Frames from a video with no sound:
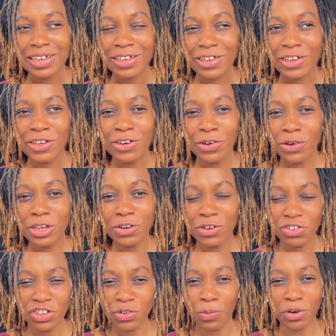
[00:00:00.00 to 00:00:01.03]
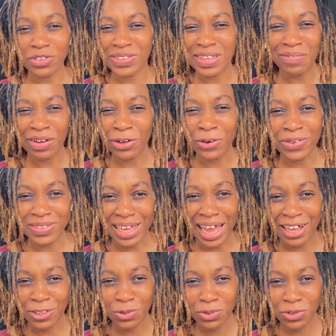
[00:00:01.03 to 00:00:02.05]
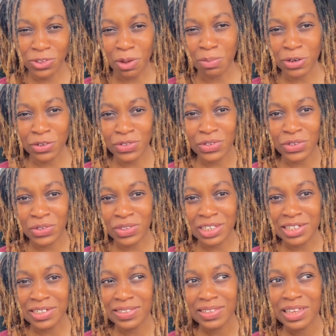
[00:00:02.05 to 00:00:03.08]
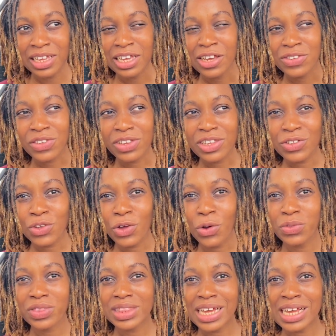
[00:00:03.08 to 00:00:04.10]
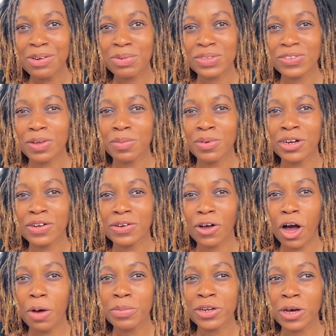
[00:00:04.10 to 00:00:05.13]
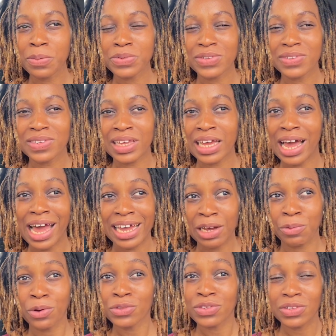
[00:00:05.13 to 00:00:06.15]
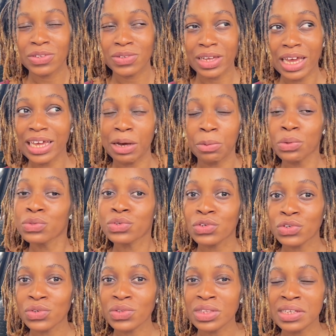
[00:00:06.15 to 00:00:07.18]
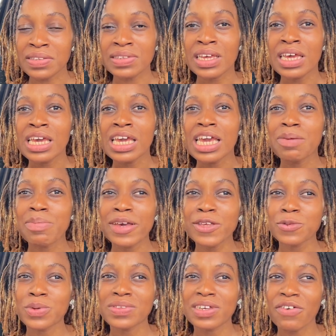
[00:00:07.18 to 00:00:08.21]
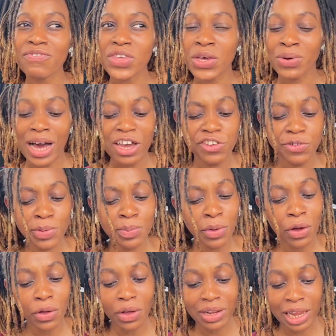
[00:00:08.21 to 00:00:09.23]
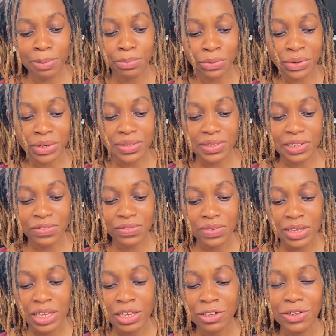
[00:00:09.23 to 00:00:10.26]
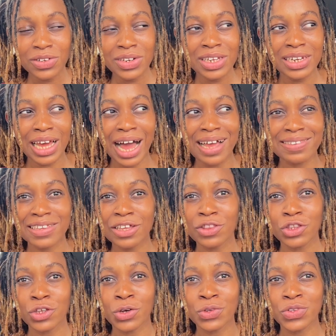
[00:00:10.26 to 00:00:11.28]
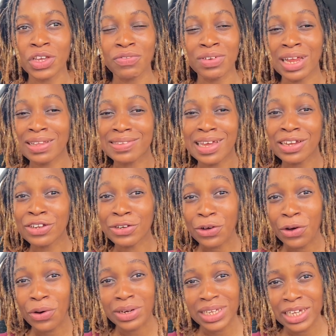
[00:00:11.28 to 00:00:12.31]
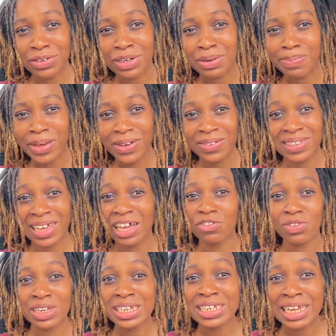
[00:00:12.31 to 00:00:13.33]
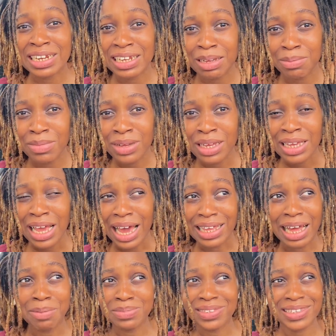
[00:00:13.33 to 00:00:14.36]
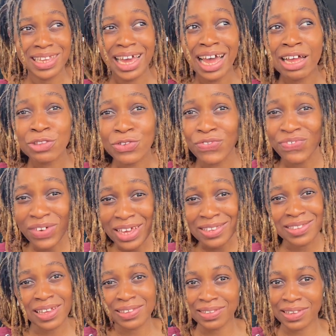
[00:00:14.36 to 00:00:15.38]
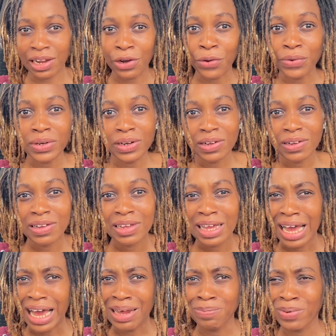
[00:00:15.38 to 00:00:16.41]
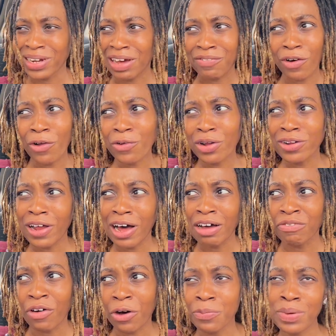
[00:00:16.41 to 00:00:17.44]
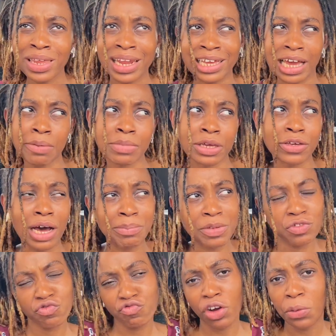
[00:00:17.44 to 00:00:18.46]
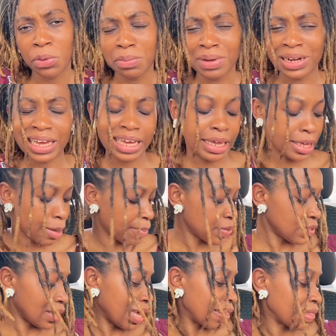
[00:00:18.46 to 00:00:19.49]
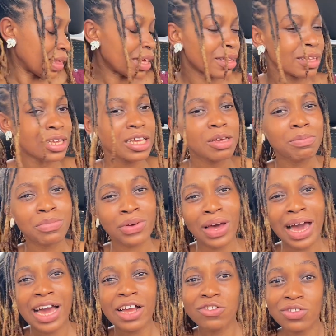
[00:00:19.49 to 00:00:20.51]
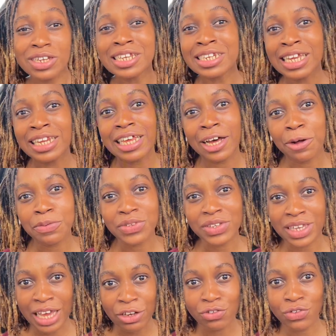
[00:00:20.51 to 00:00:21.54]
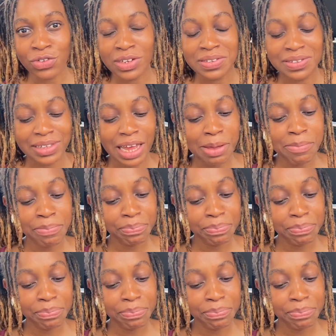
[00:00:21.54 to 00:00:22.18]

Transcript: She was never going to ask Summer to do this. So this whole thing with Summer coming up to say, hey, I want to do this, it makes Winter feel I should be more collaborative, including asking Theo to even attend the court hearing, because I actually need him. I'm scared to face this alone. But I've all been like, I'm a strong woman, I can keep it together. But I actually need help to get through this time.